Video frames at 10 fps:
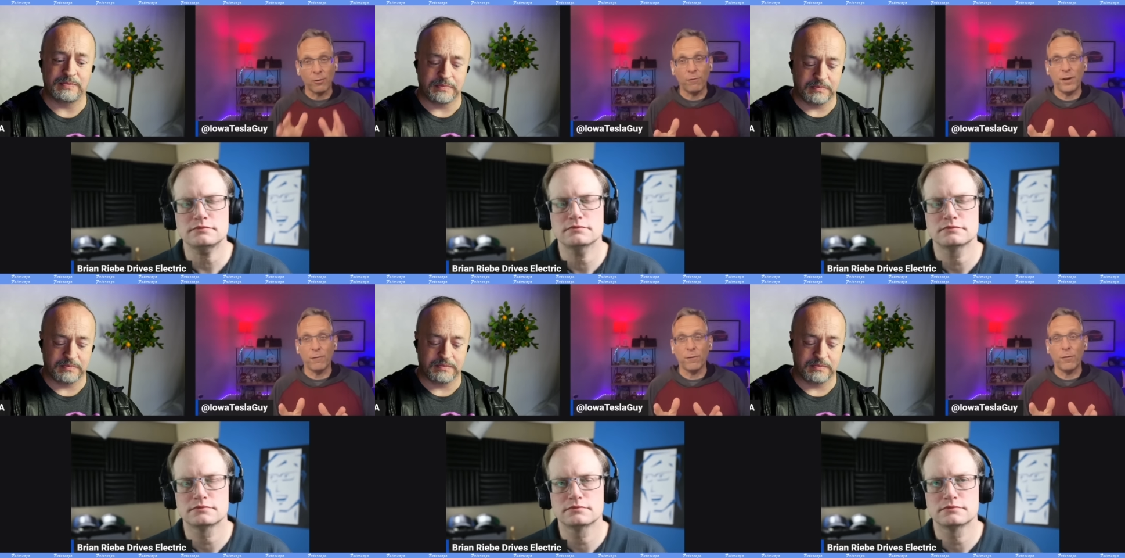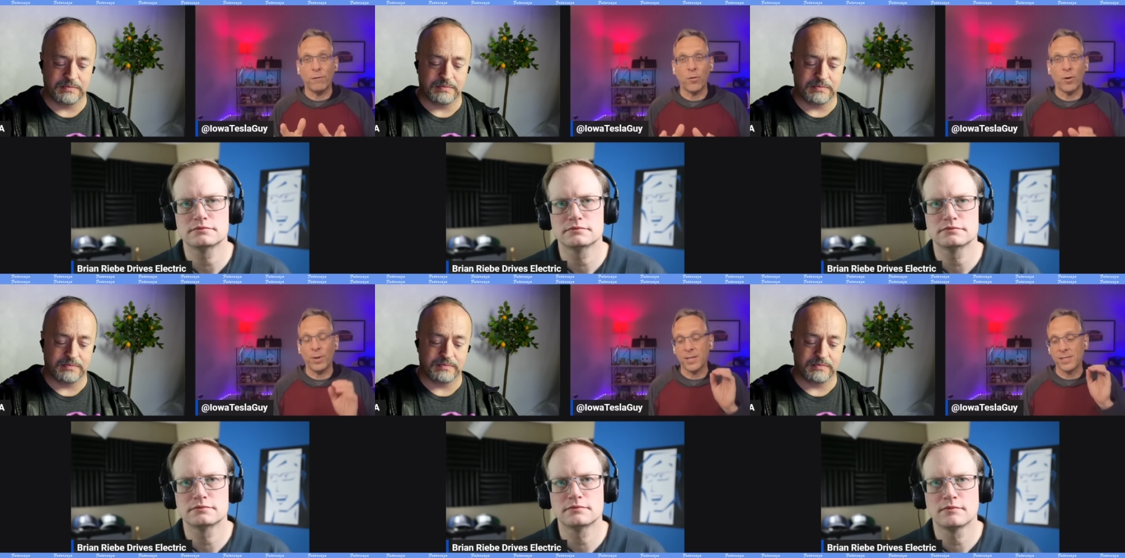Speaker 1: a little fearful
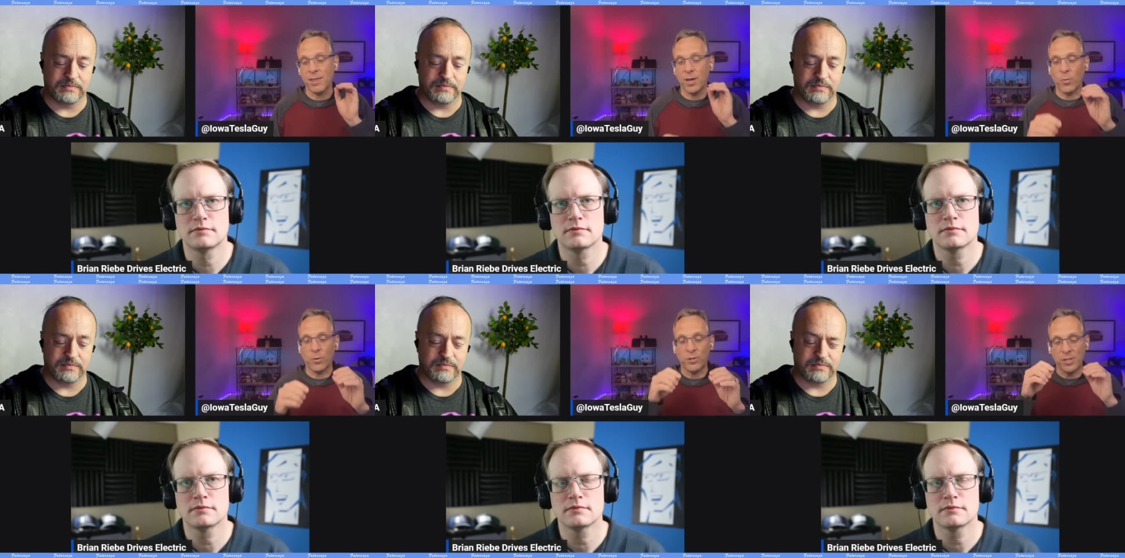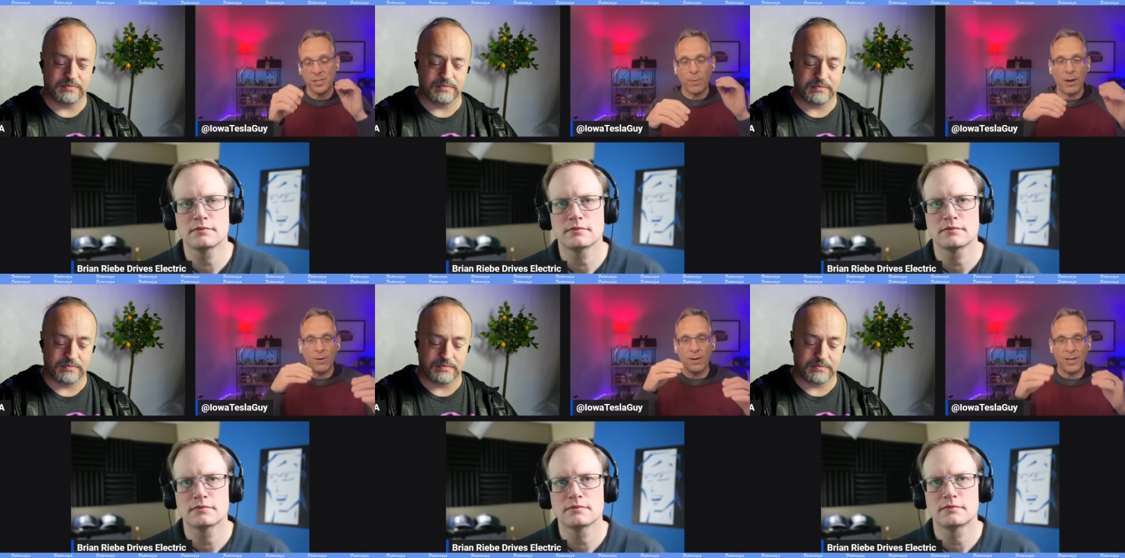for it because I think we're just
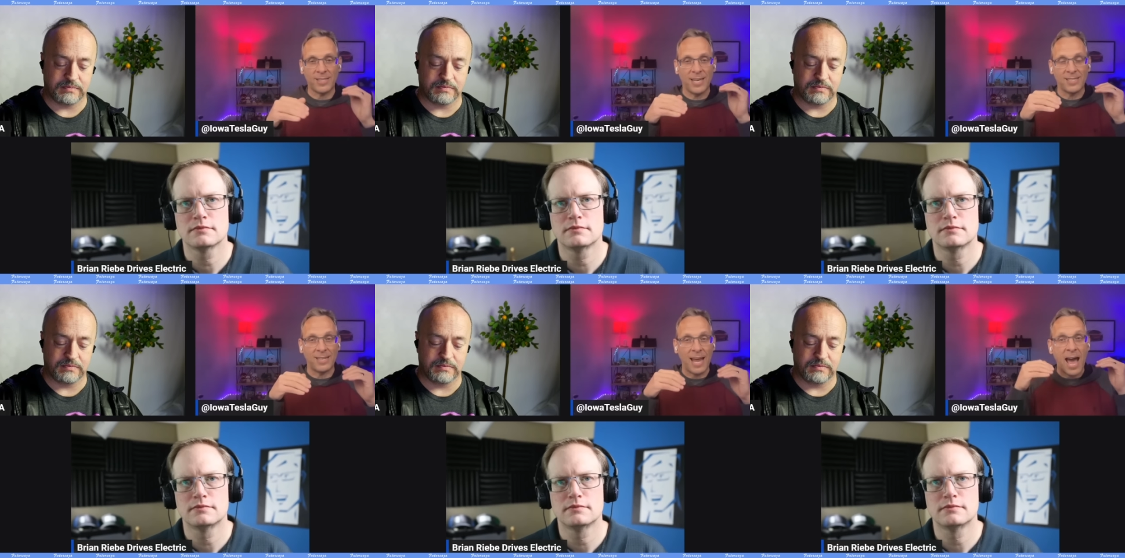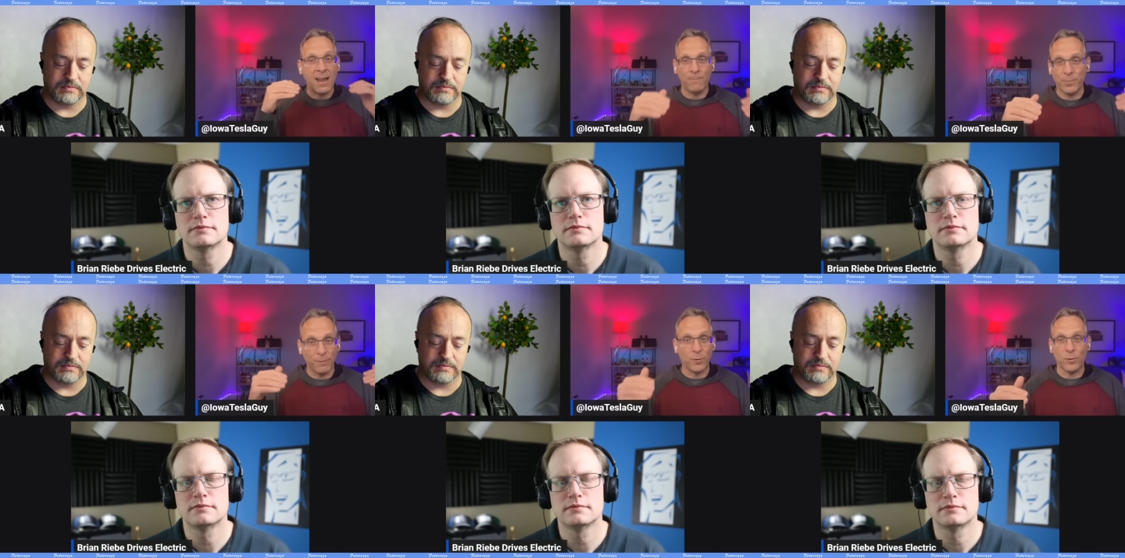about it's it's not
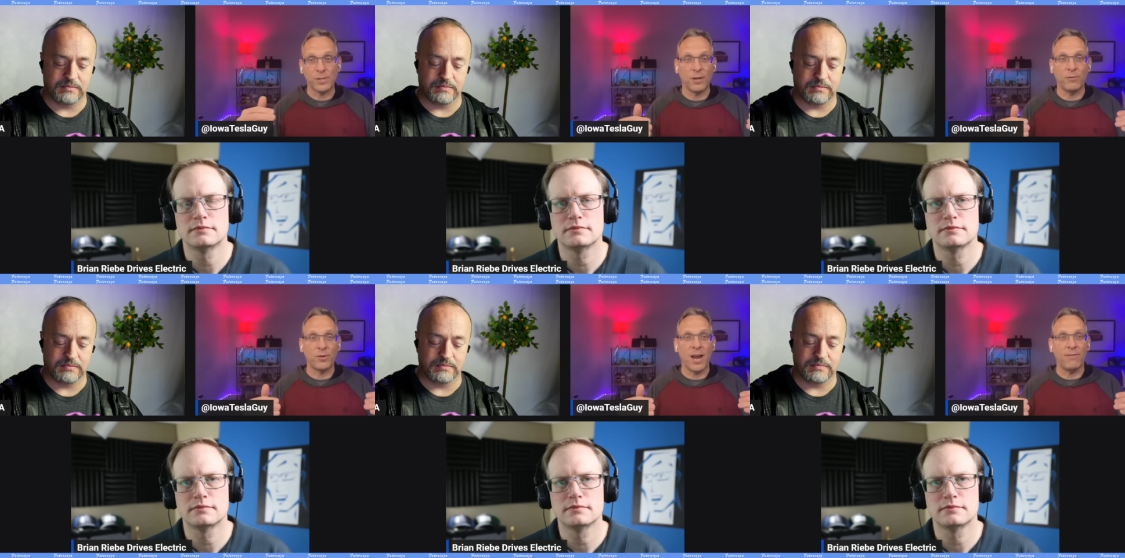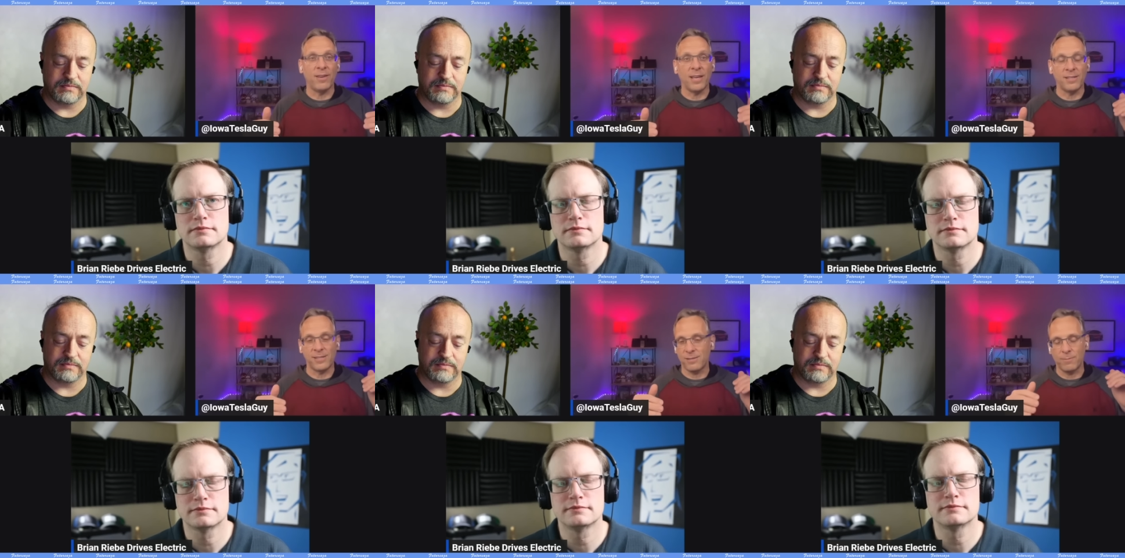full self-driving.
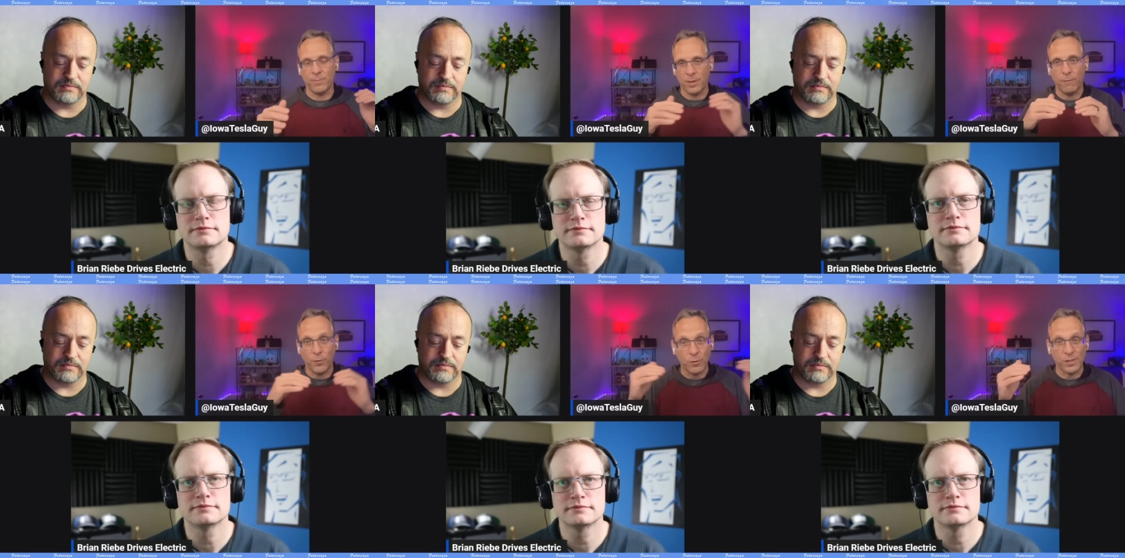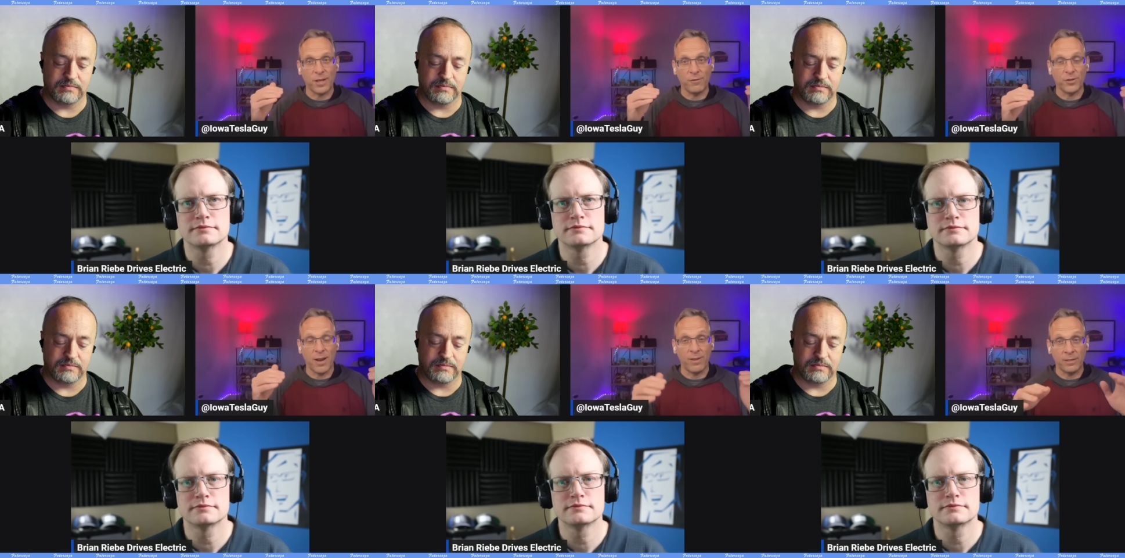It's full
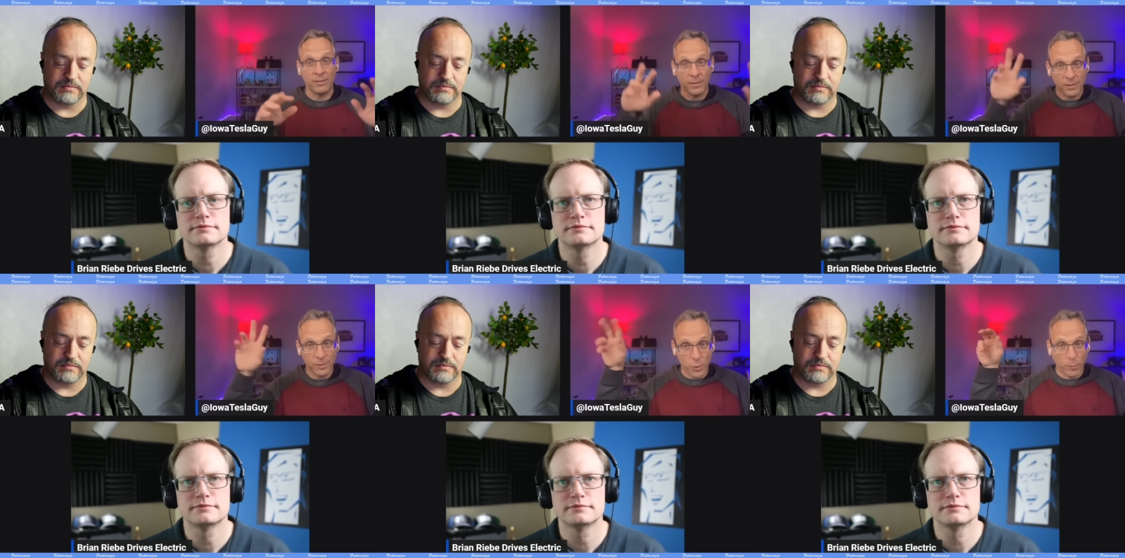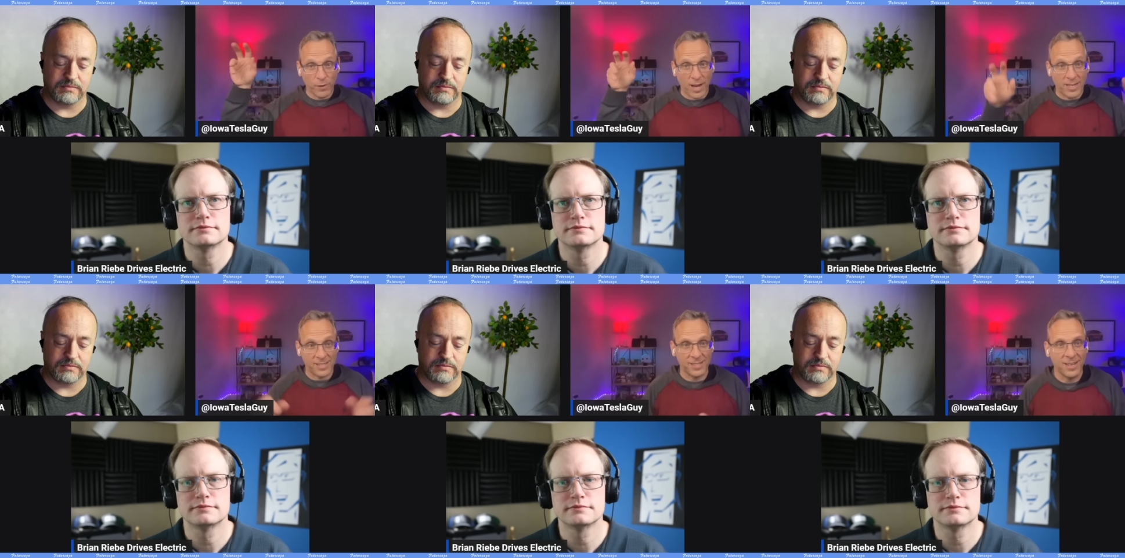self-driving
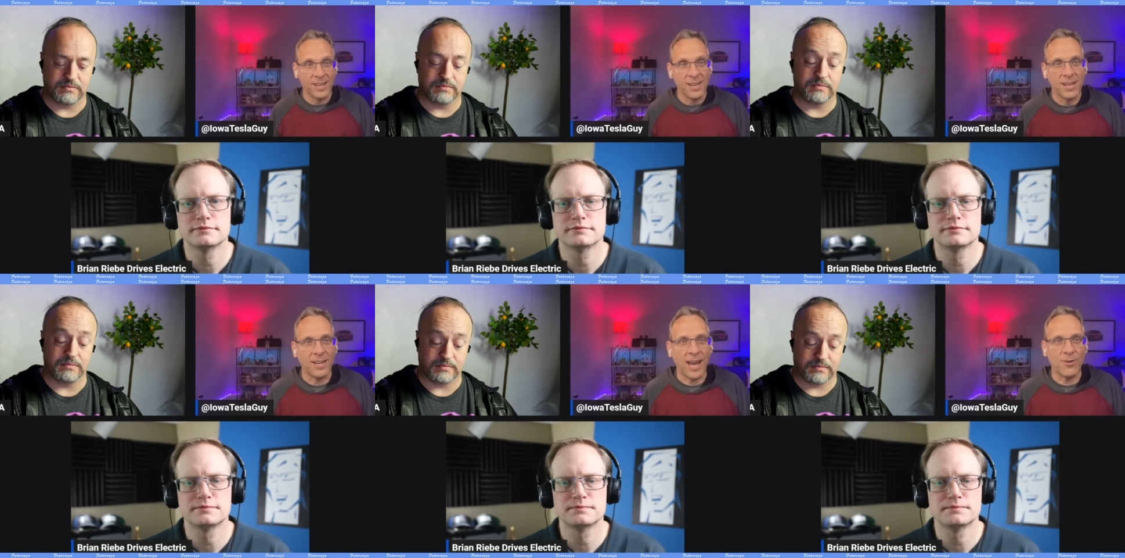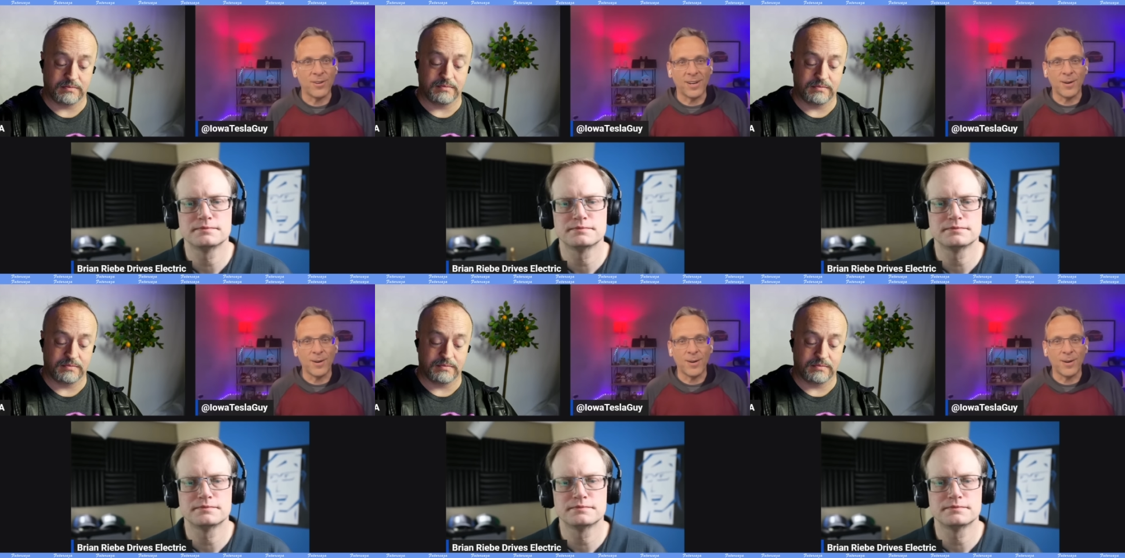supervised now.